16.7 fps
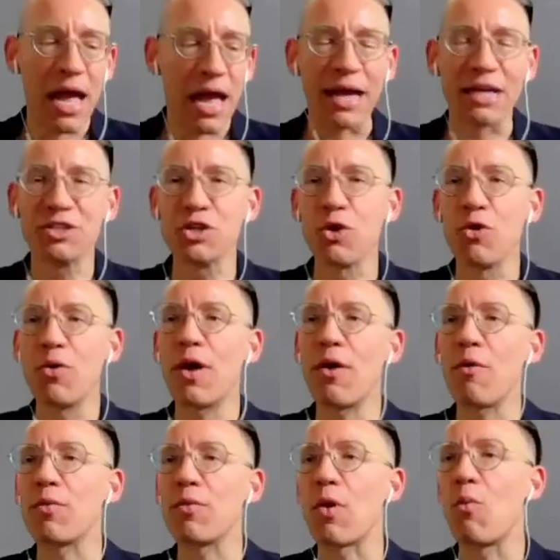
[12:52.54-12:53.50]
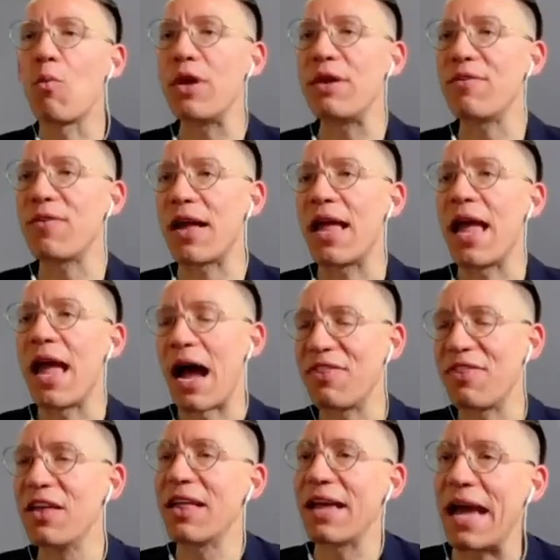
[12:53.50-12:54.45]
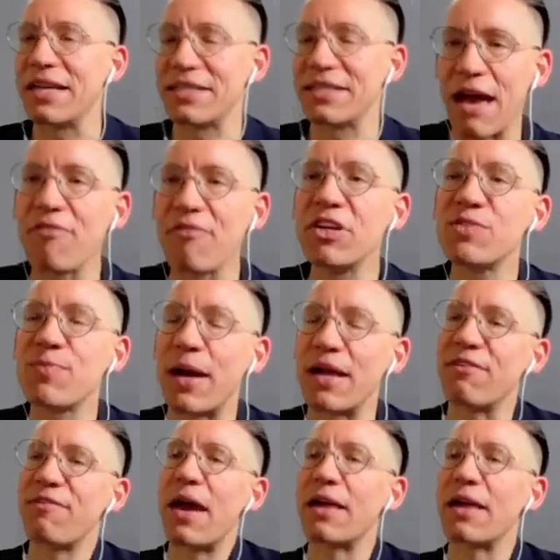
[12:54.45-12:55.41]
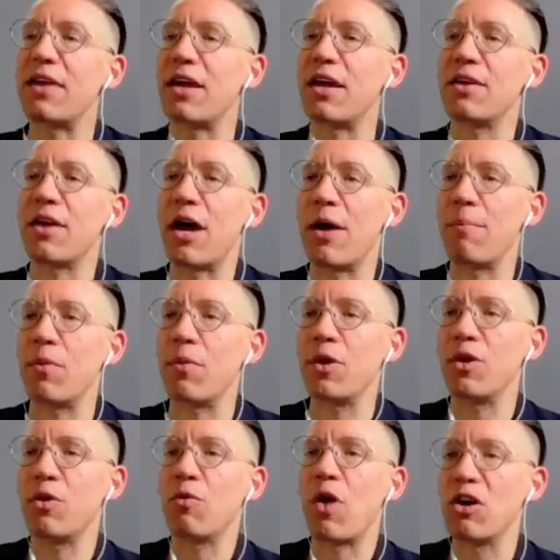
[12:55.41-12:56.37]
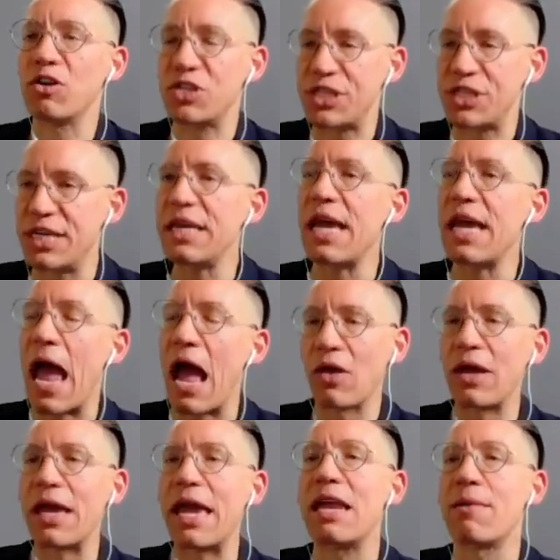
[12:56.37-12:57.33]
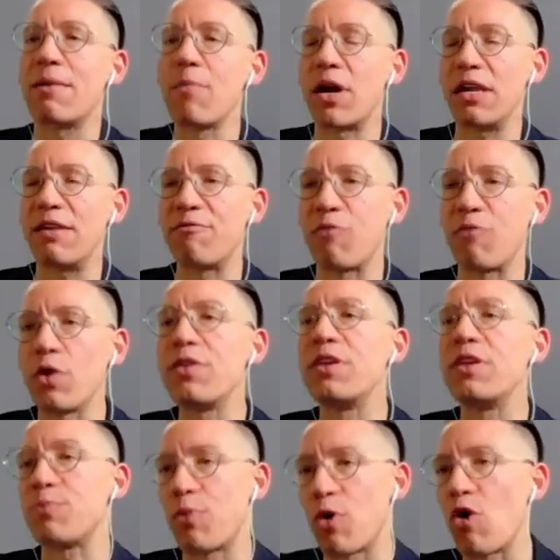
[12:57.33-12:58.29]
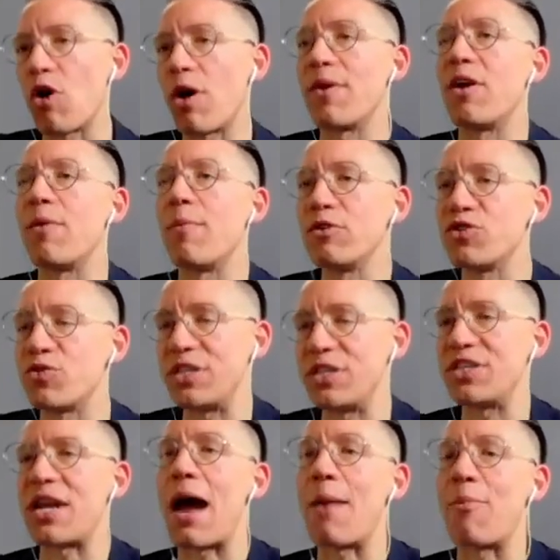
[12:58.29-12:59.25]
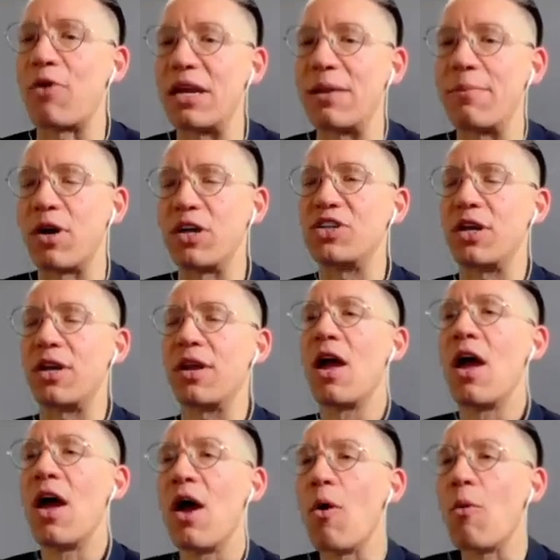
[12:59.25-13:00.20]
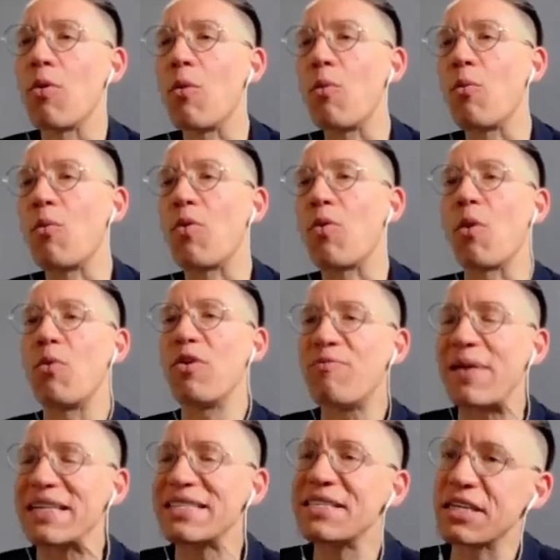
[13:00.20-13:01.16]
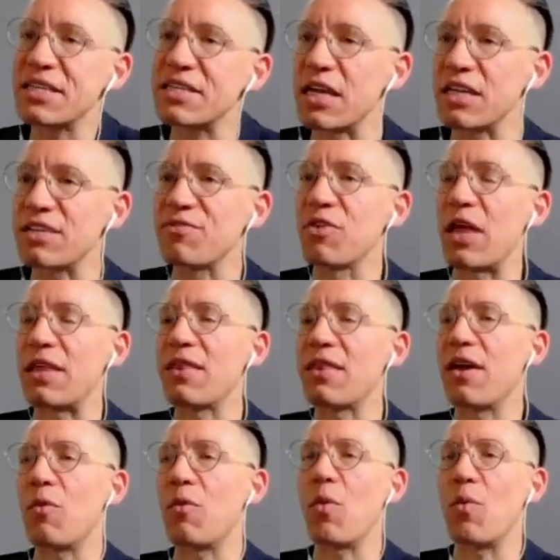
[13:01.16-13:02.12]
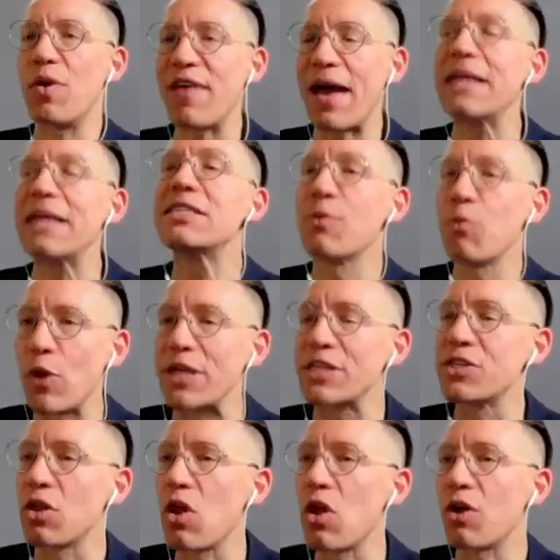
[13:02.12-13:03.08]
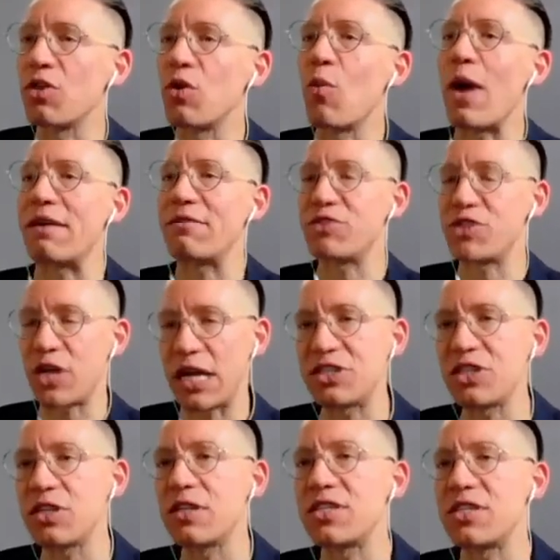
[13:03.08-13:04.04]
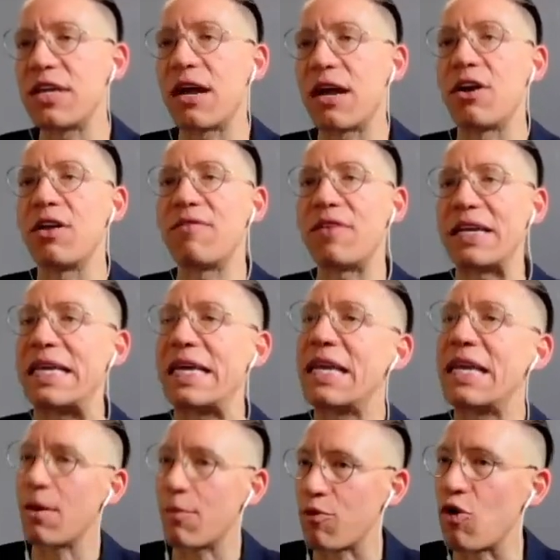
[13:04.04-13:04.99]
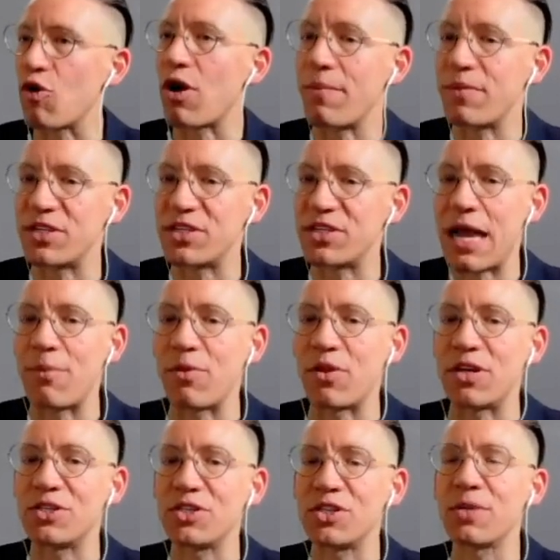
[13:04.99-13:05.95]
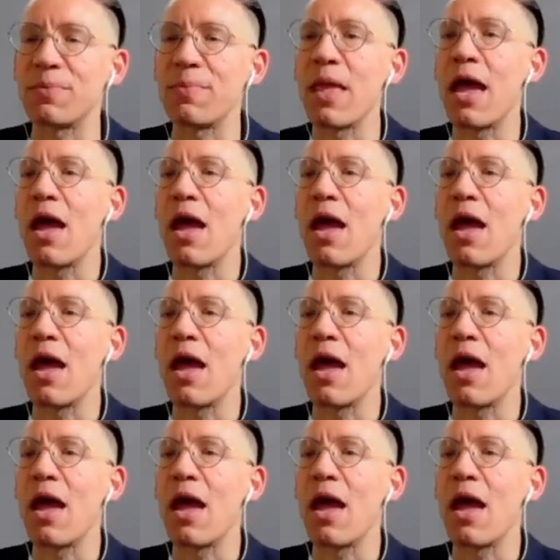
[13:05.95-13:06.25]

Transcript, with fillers: and so we like i think like as evidenced by the fact that um, you know our city allocated money for this program in our most recent operating budget we've been successful at like, we've had some wins along the way of changing this narrative and a program established